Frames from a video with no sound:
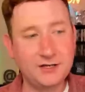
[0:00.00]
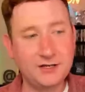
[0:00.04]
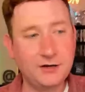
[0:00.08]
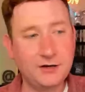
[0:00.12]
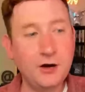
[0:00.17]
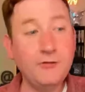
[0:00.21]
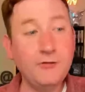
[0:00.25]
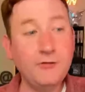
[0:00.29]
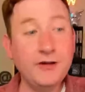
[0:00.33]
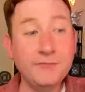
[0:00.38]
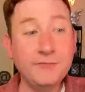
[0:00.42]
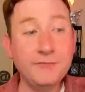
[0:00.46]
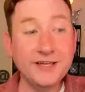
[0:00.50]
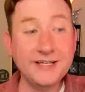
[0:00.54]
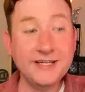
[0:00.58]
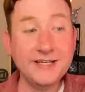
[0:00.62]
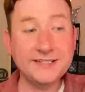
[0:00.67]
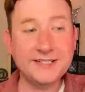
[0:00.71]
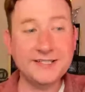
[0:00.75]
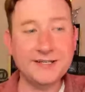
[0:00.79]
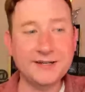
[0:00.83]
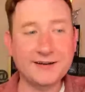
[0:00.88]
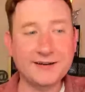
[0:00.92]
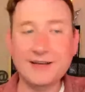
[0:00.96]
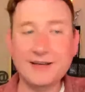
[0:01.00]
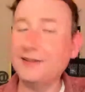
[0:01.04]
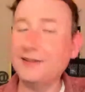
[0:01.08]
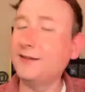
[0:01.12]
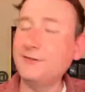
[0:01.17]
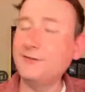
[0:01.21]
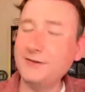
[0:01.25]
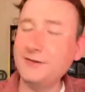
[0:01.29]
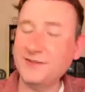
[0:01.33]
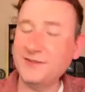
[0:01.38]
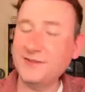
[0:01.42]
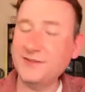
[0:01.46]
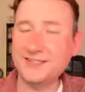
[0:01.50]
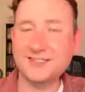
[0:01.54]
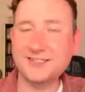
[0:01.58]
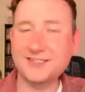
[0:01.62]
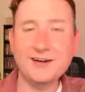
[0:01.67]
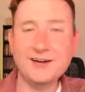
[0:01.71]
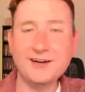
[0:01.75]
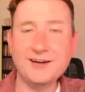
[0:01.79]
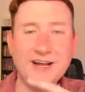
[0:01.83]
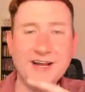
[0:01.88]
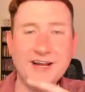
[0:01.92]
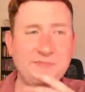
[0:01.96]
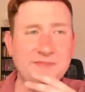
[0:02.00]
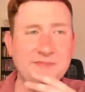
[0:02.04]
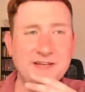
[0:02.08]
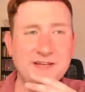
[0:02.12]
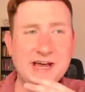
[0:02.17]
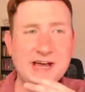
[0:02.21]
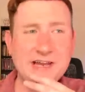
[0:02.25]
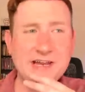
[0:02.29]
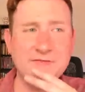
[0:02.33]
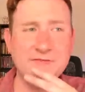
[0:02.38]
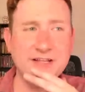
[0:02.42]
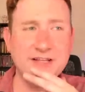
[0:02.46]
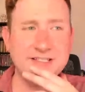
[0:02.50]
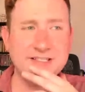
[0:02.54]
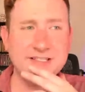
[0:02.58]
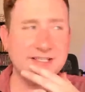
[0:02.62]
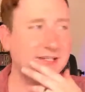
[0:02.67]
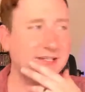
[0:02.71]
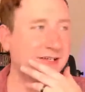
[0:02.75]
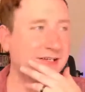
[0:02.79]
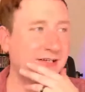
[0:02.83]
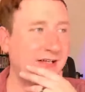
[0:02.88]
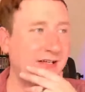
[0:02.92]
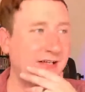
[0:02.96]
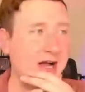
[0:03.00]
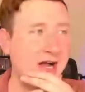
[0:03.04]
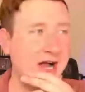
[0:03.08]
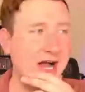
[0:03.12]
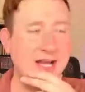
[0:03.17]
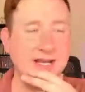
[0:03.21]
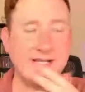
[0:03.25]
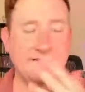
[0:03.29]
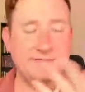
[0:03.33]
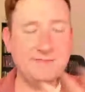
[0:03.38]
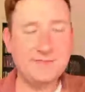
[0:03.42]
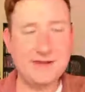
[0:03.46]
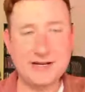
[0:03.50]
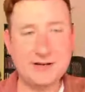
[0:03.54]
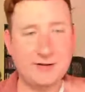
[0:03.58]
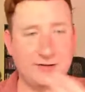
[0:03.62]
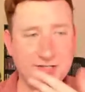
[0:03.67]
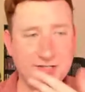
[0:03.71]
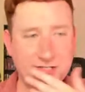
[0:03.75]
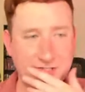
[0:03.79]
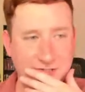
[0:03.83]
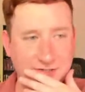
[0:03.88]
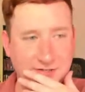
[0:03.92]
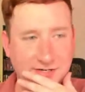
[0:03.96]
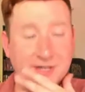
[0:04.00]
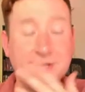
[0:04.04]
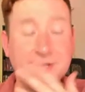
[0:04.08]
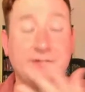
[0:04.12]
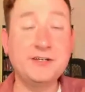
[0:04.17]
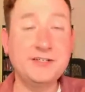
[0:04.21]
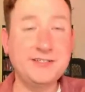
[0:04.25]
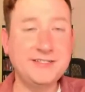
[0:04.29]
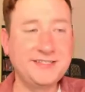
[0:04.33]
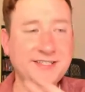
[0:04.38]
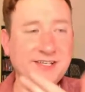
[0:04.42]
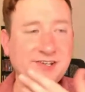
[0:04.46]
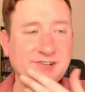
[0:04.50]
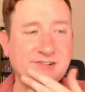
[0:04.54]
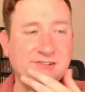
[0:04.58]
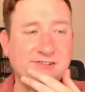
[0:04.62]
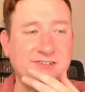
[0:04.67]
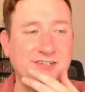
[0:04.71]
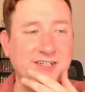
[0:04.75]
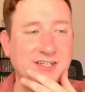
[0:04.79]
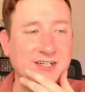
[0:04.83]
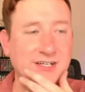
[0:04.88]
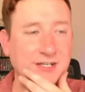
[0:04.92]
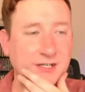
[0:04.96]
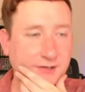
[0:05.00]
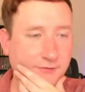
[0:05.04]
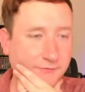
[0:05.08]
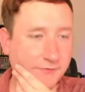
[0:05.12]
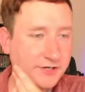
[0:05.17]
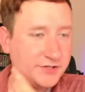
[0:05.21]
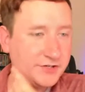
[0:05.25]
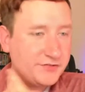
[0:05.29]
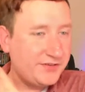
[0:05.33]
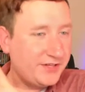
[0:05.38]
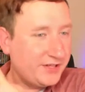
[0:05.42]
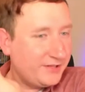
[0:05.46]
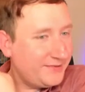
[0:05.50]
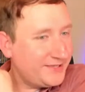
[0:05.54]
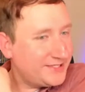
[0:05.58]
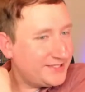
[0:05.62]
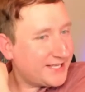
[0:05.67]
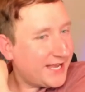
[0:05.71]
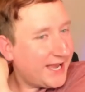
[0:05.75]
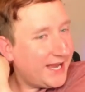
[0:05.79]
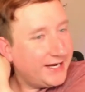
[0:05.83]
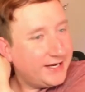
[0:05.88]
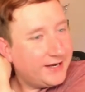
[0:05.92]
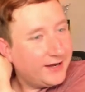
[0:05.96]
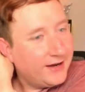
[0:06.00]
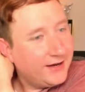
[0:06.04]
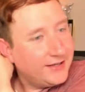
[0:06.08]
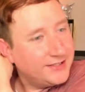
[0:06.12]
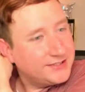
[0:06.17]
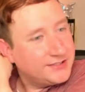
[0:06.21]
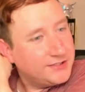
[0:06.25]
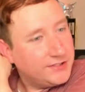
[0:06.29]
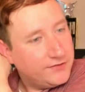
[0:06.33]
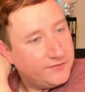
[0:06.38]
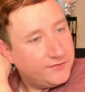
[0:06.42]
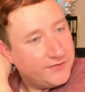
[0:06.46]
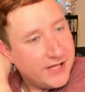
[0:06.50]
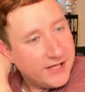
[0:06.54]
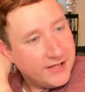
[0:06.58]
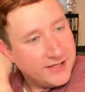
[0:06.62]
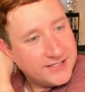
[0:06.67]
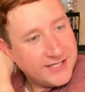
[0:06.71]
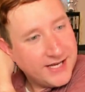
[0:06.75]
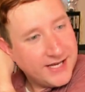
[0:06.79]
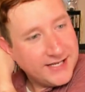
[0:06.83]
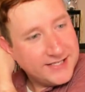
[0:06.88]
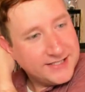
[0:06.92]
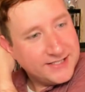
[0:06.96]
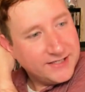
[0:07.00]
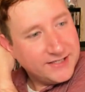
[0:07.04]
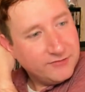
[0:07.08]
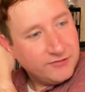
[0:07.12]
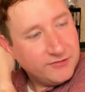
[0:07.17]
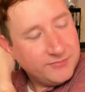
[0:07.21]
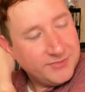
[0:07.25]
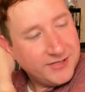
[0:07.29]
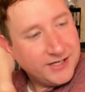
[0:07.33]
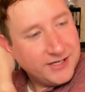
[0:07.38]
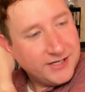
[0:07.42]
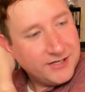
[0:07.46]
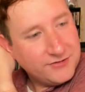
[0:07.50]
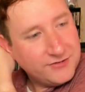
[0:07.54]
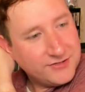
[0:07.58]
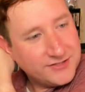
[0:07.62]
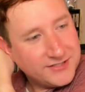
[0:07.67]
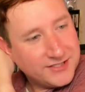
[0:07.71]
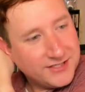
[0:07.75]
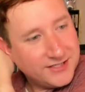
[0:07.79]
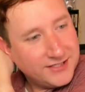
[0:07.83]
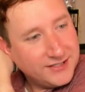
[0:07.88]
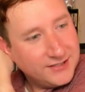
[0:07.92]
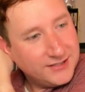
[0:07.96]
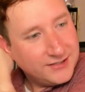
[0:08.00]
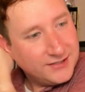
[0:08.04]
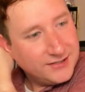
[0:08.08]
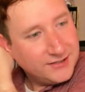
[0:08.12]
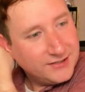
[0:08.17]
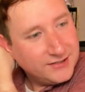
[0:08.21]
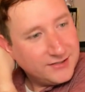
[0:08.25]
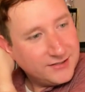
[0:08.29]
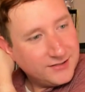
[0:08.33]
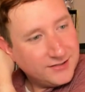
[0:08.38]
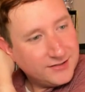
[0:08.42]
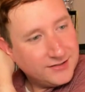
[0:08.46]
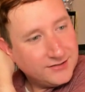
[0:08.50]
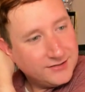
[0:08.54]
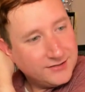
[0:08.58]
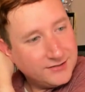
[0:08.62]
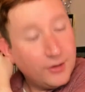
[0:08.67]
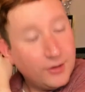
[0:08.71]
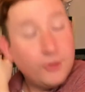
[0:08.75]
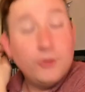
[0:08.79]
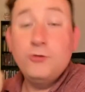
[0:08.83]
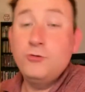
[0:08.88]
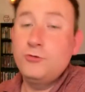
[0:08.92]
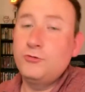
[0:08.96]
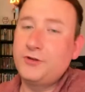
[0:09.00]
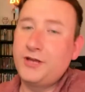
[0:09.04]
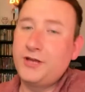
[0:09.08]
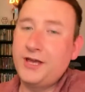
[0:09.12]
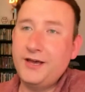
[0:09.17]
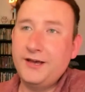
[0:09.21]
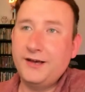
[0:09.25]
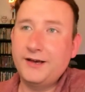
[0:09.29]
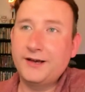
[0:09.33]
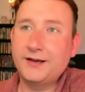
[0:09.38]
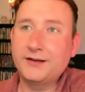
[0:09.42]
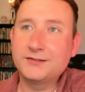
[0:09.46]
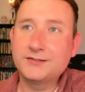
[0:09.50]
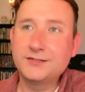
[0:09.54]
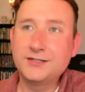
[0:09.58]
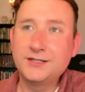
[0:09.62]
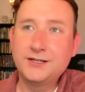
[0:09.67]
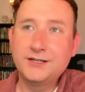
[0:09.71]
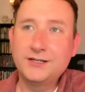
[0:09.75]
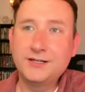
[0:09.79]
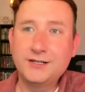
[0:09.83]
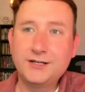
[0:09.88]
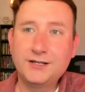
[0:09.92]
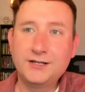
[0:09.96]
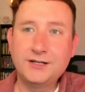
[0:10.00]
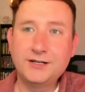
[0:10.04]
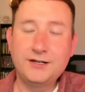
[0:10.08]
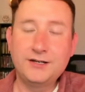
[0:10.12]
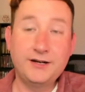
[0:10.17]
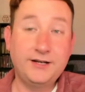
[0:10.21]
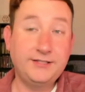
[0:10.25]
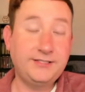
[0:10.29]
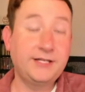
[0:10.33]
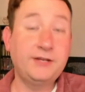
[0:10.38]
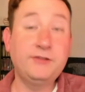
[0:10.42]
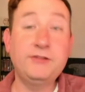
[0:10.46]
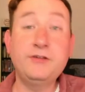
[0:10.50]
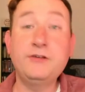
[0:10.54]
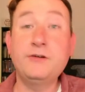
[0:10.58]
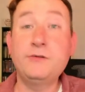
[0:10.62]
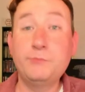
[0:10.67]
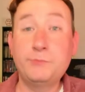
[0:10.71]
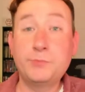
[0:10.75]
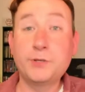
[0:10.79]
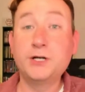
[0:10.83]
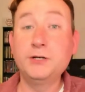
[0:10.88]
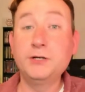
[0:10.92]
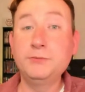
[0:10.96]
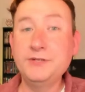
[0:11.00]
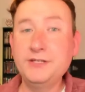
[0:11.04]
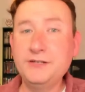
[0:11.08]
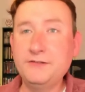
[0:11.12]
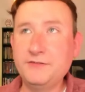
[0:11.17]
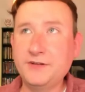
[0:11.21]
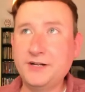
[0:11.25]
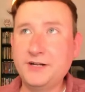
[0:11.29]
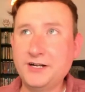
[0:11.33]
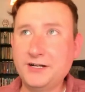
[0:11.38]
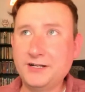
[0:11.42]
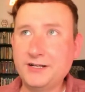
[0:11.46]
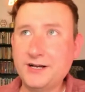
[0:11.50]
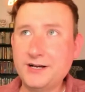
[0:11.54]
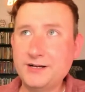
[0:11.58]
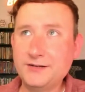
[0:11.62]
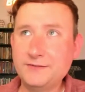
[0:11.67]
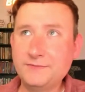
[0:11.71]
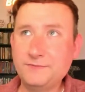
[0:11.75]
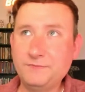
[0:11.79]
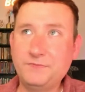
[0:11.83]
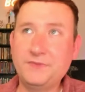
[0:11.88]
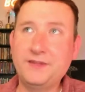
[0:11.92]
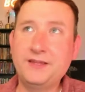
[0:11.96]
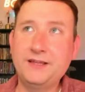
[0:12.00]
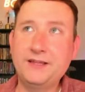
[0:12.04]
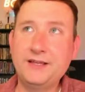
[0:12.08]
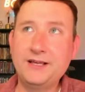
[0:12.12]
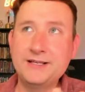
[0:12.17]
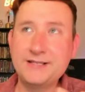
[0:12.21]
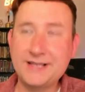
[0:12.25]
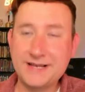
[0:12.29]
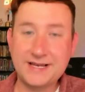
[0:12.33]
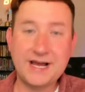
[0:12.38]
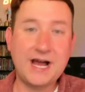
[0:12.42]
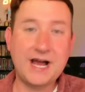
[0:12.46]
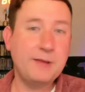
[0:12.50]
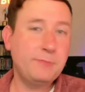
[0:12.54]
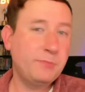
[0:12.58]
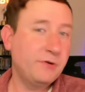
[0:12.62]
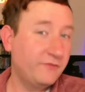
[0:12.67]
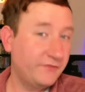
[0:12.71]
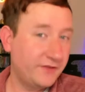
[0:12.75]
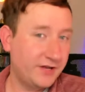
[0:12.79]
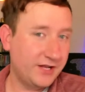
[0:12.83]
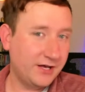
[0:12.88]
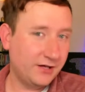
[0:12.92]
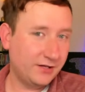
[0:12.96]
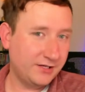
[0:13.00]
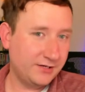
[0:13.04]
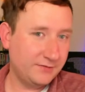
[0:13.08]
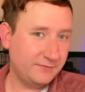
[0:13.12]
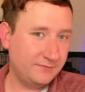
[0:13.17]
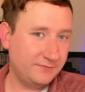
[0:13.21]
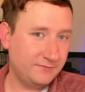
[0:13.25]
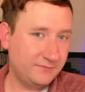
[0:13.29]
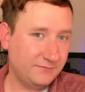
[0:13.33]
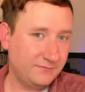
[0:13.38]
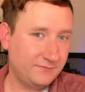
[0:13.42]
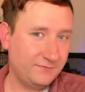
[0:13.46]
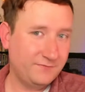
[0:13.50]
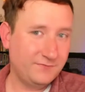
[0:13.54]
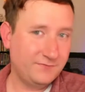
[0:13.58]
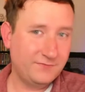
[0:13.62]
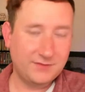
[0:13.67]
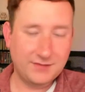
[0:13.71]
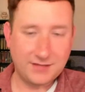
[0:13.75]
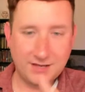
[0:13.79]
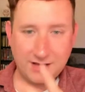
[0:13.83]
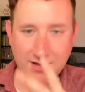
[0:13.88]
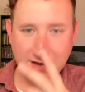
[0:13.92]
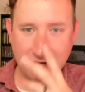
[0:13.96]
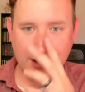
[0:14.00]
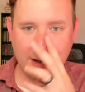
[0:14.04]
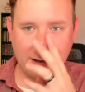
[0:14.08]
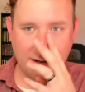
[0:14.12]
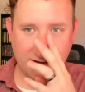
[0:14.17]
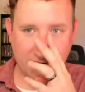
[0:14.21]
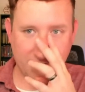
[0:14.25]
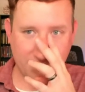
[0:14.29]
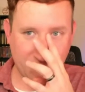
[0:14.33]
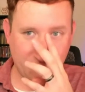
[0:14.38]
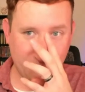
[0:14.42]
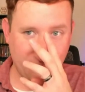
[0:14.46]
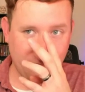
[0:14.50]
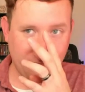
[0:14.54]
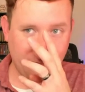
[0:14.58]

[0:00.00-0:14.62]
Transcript: Oh, Emily is here. Hello, Emily. Sorry, I didn't acknowledge that you were here. Good to see you. French vanilla means egg custard. Vanilla tasting would be interesting. Oh, yeah. Because I know that bourbon vanilla is a type of vanilla. And